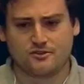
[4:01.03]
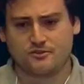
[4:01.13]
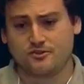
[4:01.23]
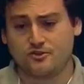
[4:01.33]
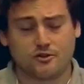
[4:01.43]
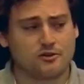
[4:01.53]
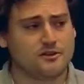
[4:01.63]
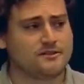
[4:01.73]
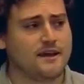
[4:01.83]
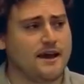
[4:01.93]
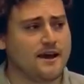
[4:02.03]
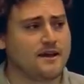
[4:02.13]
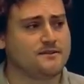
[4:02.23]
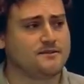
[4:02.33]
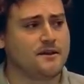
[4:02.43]
So it's journalists
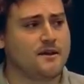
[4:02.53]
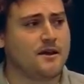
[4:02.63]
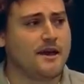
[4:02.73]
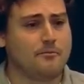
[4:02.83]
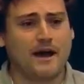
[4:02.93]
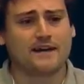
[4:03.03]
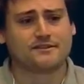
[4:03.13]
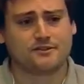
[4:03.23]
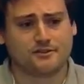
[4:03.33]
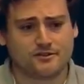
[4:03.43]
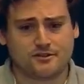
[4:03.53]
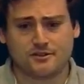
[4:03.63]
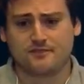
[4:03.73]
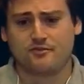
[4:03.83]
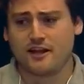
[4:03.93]
as ambassadors to
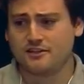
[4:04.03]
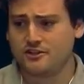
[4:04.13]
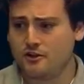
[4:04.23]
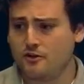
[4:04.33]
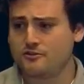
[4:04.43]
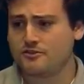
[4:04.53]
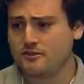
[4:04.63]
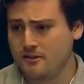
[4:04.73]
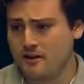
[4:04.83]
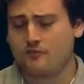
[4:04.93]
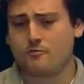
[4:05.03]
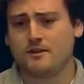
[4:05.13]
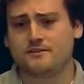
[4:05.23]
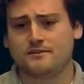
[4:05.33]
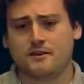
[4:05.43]
different NGOs and
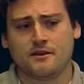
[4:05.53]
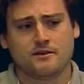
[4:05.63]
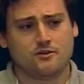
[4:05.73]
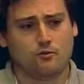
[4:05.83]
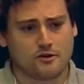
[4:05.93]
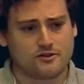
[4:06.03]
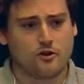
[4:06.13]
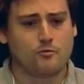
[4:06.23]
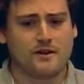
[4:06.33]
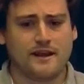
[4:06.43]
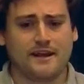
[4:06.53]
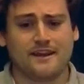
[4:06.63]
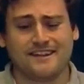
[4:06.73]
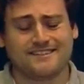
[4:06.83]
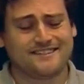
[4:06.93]
governments to work to open data
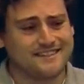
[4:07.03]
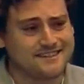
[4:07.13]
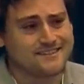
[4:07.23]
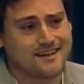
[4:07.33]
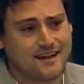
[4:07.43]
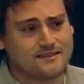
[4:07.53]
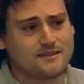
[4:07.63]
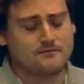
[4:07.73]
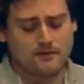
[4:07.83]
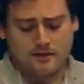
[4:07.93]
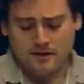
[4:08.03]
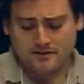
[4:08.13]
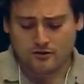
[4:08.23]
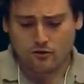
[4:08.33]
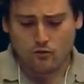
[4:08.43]
and then synthesize it.
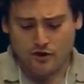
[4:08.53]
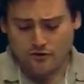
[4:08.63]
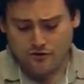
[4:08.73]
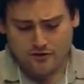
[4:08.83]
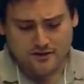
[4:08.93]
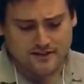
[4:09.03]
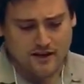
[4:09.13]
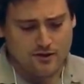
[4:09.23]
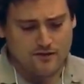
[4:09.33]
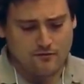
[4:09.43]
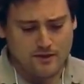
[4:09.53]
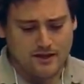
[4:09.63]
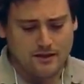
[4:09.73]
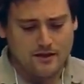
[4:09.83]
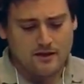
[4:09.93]
So when you do this, now we have a
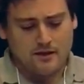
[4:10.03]
big